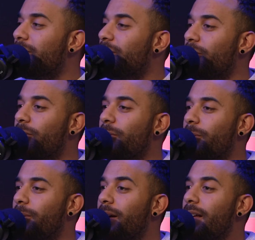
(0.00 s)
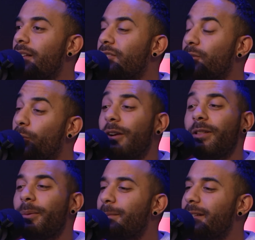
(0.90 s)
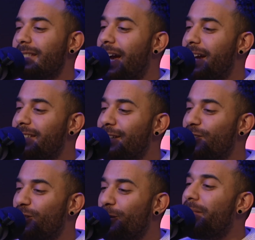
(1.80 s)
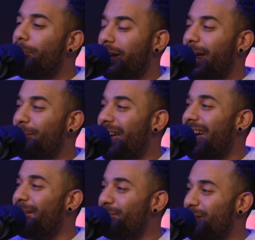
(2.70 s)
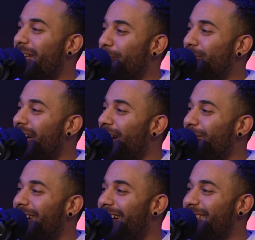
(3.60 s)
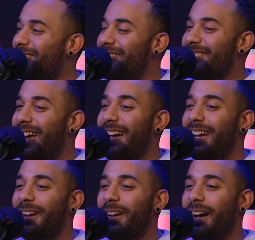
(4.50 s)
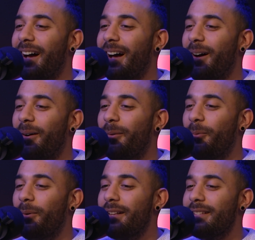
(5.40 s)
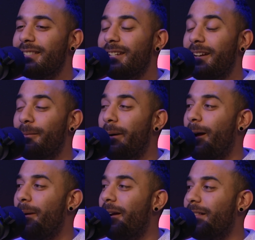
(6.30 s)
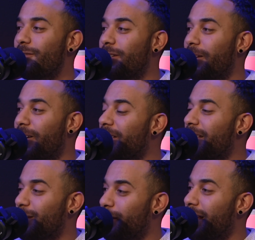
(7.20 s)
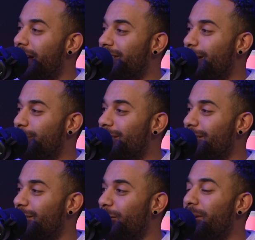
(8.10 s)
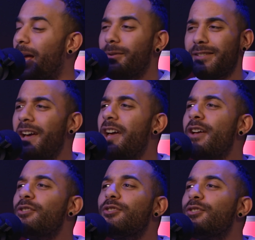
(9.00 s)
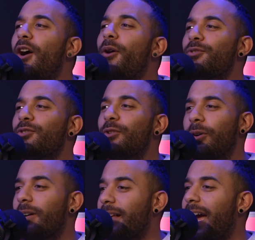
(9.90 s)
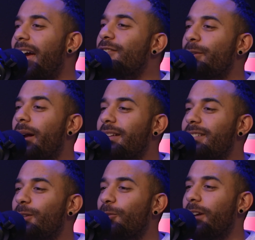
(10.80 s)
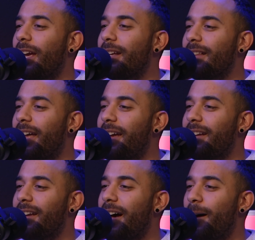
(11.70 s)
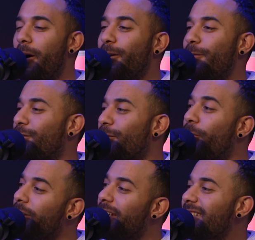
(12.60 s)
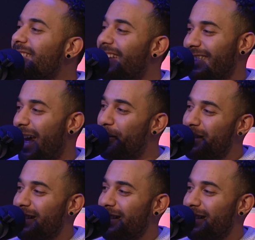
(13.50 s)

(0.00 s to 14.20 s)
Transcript: to school. I really wanted to be a science teacher, but then when it came time to like apply for colleges, I was studying biomedical engineering. Like that's what I got accepted to do. And I was so sure, like I actually wanted to create like artificial organs. Like that was